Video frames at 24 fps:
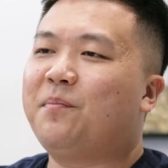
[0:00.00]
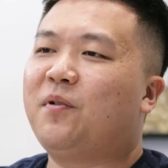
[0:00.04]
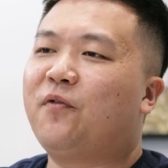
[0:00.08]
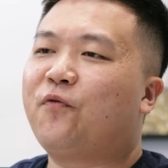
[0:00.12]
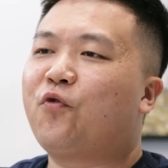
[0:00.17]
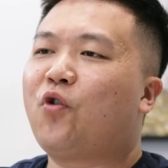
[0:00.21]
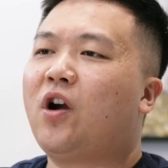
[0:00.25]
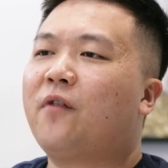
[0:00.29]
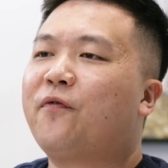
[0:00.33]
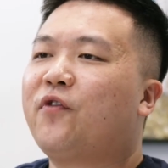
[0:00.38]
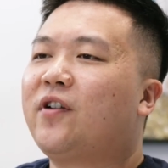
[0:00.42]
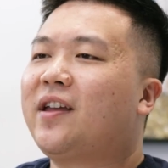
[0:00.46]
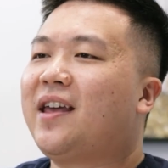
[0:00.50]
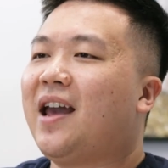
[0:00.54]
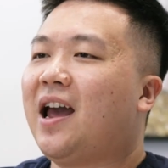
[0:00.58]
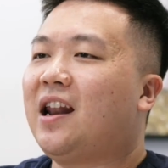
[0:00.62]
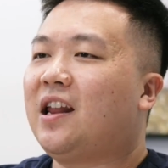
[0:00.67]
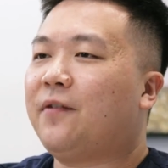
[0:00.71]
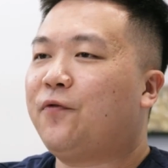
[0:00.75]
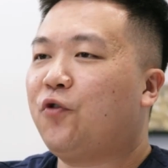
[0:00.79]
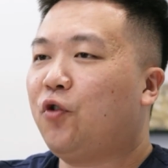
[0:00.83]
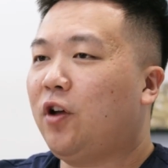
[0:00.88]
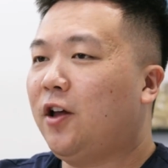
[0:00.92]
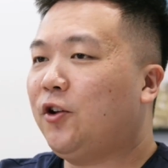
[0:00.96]
And before I
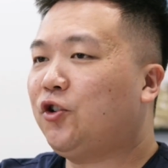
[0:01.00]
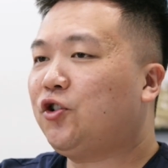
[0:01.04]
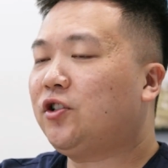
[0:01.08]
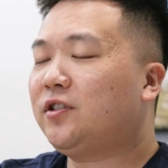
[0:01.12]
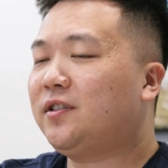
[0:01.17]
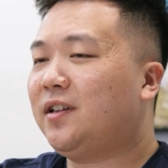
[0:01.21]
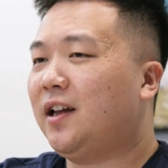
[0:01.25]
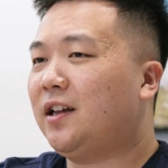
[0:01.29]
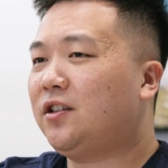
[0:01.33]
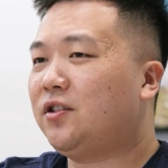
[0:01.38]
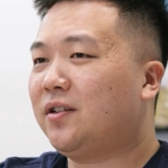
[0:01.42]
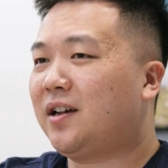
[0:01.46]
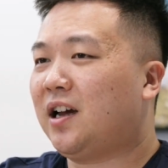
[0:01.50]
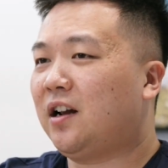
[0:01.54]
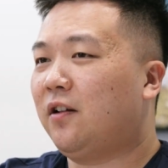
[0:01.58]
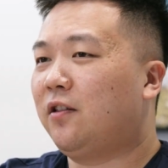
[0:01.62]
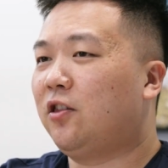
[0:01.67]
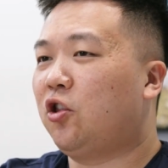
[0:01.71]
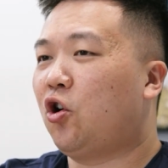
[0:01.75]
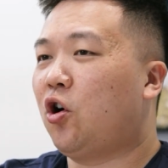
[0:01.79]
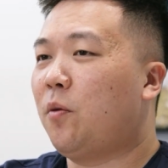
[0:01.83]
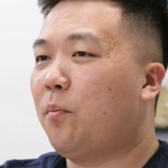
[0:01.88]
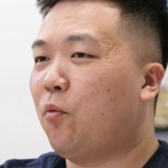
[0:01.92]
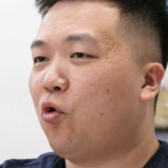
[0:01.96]
forget, if you're interested to kind
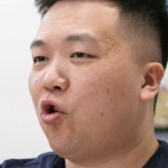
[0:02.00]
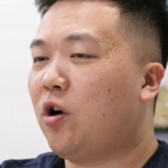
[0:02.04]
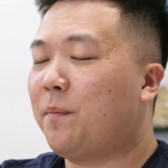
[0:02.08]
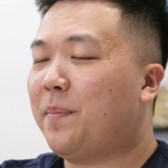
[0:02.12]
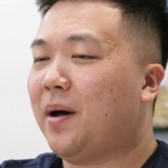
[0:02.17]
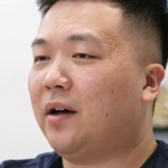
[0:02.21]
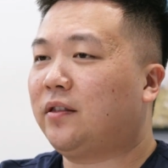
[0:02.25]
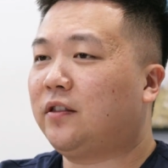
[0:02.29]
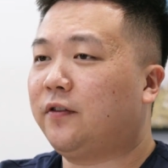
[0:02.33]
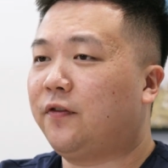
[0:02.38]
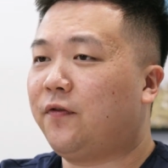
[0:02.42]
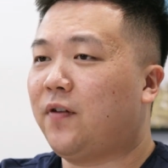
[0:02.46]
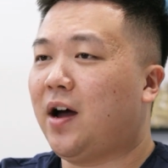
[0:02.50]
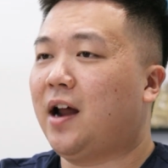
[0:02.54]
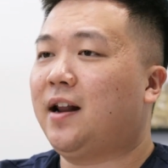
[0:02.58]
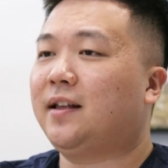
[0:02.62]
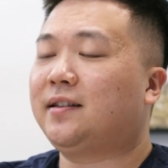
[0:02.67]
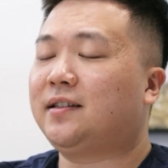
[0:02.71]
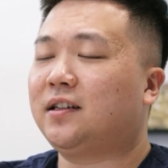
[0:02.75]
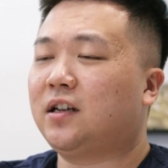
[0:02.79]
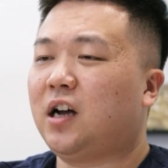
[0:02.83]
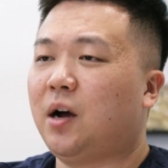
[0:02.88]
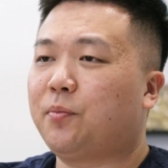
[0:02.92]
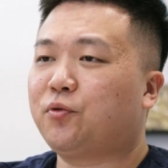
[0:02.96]
of learn more about the
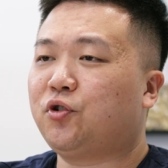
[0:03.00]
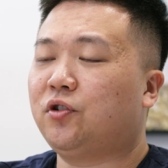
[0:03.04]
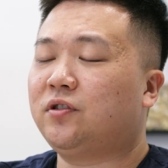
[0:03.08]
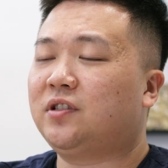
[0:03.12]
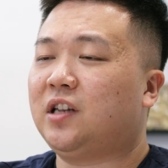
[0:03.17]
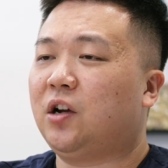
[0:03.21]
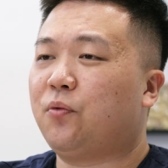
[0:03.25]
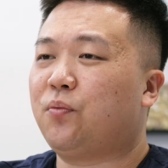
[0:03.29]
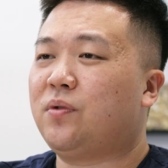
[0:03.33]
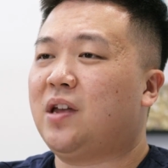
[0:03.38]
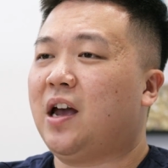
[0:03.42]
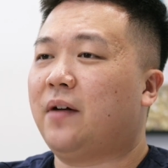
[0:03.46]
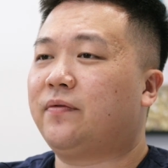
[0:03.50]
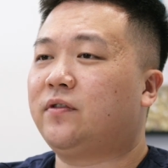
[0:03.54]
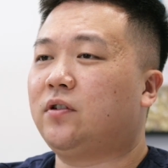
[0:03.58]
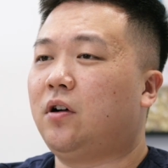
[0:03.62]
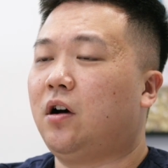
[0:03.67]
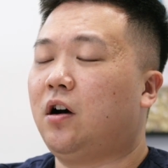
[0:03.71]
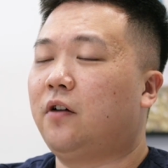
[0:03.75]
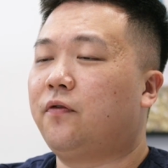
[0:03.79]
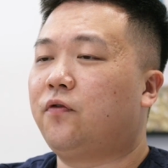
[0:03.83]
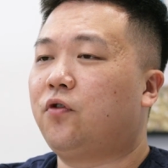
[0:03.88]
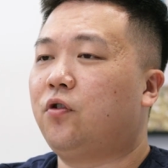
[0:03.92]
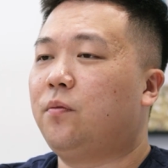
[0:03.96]
financing options that we have to
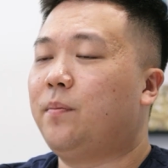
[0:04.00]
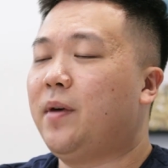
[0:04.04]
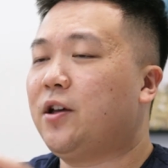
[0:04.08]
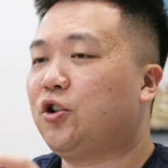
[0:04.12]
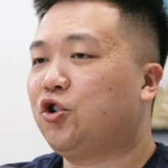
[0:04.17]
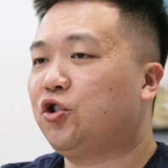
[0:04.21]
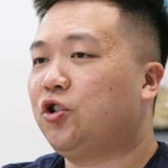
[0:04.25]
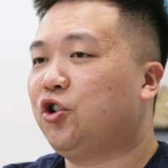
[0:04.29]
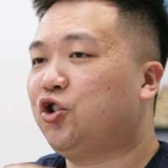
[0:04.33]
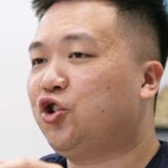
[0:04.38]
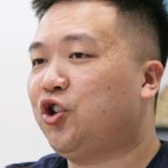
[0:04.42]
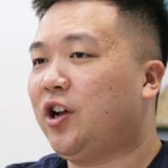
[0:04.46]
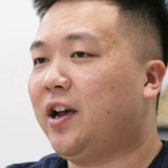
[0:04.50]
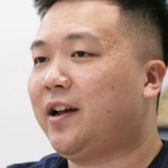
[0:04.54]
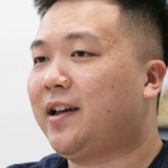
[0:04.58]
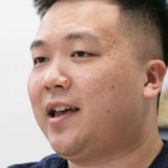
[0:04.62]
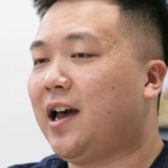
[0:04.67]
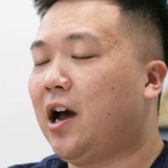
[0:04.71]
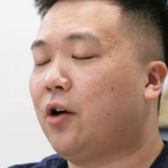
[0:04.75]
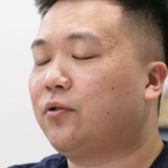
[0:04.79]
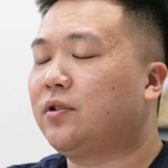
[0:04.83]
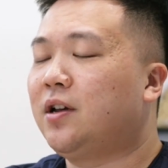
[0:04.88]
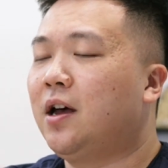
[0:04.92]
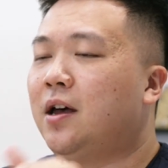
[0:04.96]
offer, make sure to check
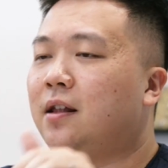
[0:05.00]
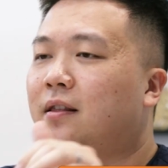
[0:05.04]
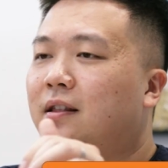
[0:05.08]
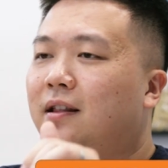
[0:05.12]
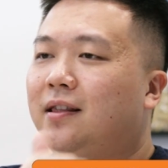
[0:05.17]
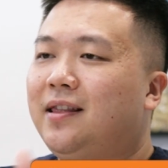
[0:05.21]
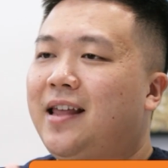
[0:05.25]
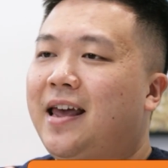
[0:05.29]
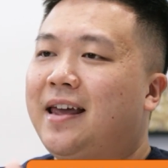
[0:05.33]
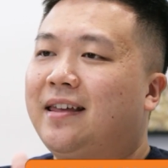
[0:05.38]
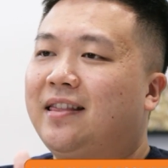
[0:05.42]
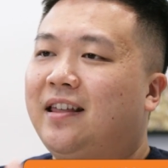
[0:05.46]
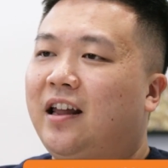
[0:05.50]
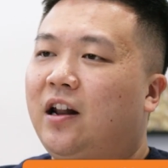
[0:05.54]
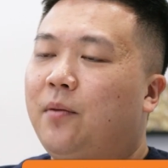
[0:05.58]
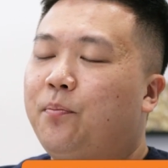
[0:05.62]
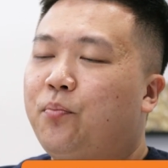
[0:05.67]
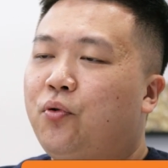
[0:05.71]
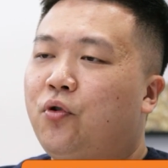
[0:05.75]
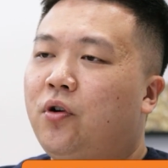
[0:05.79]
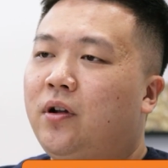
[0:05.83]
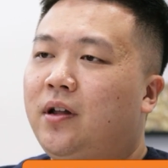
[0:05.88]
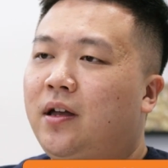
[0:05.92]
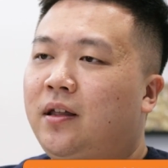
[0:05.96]
out the link that I
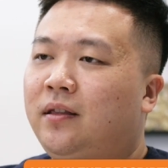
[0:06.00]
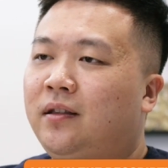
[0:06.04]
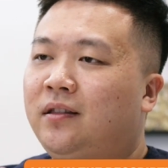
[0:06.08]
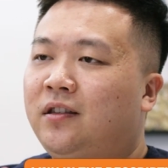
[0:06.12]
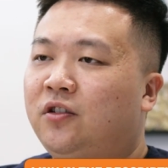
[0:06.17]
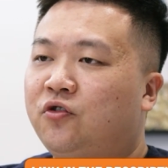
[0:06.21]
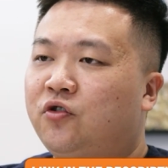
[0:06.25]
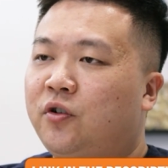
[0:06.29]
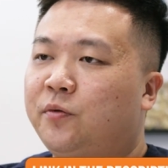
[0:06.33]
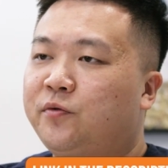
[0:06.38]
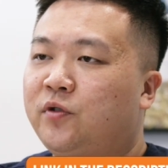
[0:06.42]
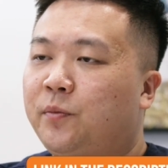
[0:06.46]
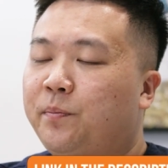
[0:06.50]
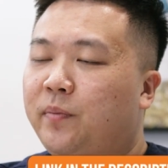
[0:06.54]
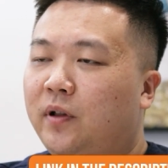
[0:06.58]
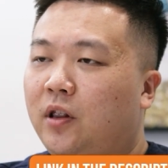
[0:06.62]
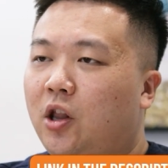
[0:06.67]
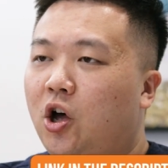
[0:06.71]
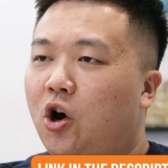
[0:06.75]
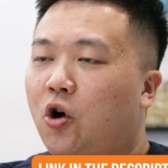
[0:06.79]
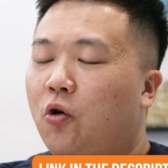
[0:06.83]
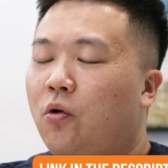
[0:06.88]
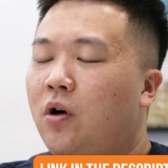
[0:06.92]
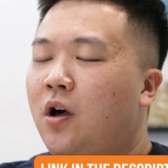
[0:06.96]
put in the description
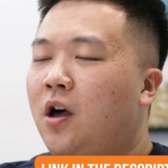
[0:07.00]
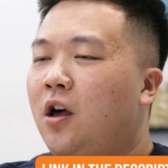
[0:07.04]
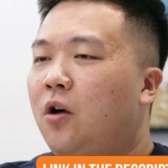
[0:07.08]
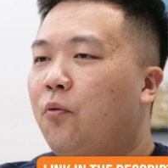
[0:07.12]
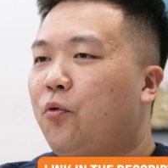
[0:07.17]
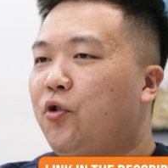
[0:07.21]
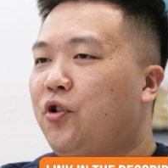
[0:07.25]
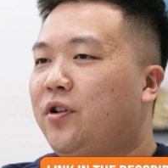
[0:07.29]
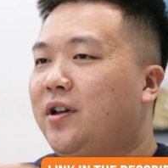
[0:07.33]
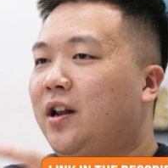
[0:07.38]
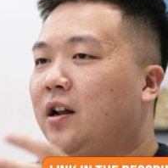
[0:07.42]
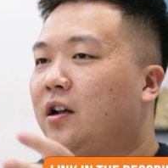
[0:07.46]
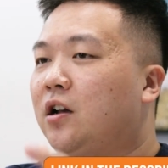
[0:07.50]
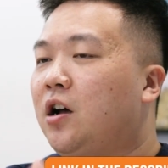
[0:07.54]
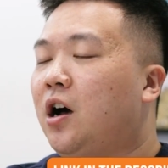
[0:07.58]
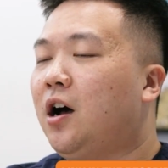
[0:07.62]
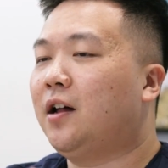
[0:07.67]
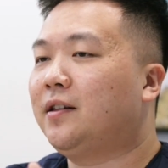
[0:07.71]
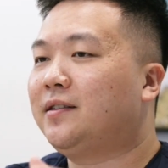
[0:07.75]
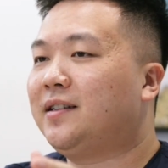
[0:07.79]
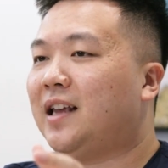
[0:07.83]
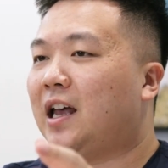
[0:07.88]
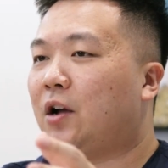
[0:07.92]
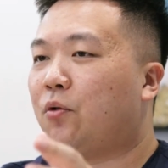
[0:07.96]
below where you can
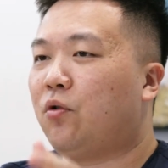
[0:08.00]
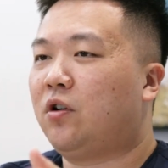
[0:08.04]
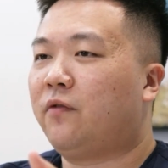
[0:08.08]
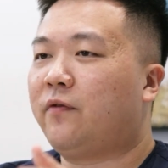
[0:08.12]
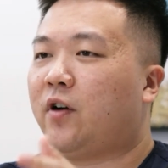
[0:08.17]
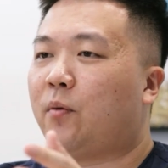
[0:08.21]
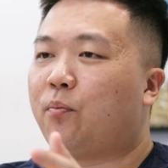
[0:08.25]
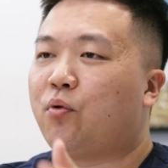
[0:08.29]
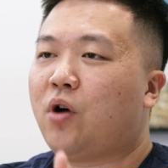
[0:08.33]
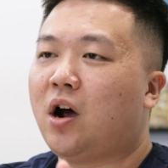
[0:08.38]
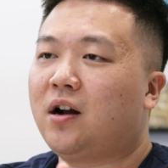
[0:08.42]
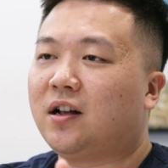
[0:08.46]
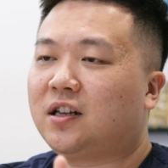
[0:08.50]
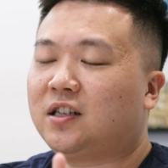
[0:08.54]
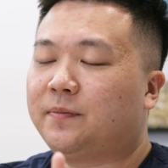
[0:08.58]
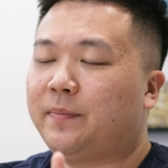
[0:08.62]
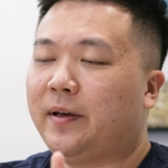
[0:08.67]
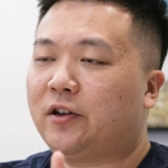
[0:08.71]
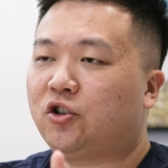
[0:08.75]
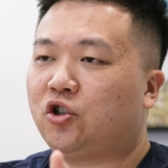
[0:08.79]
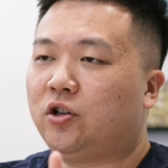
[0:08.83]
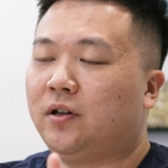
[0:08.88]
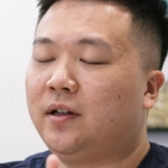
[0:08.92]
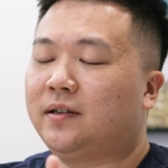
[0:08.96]
contact one of our product
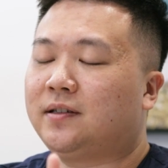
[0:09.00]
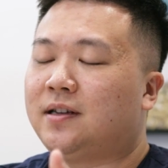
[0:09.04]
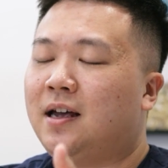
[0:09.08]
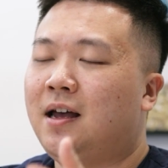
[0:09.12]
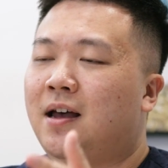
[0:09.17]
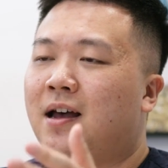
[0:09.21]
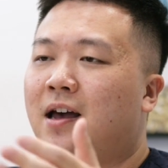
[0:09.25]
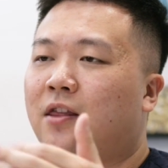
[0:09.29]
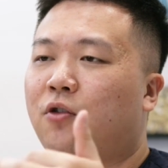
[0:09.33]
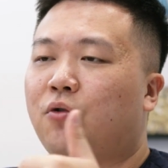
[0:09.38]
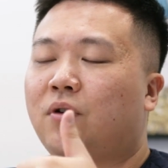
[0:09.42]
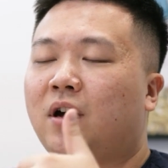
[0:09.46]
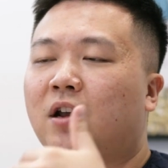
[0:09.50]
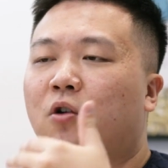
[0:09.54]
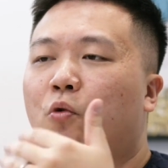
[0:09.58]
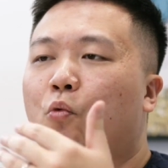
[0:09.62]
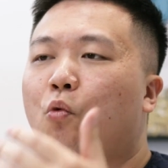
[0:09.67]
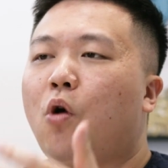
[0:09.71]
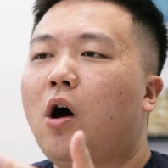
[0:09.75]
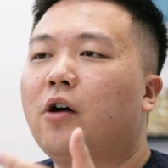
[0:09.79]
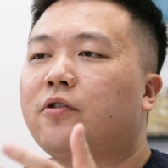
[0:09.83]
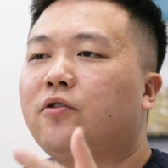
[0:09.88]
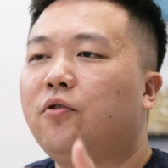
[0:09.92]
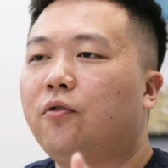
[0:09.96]
specialists and they'll kind of
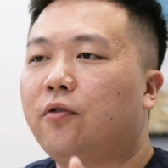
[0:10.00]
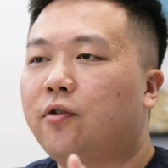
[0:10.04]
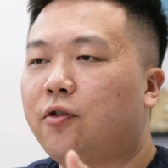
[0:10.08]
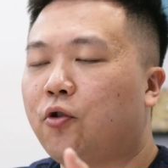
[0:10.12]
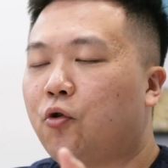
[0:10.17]
walk you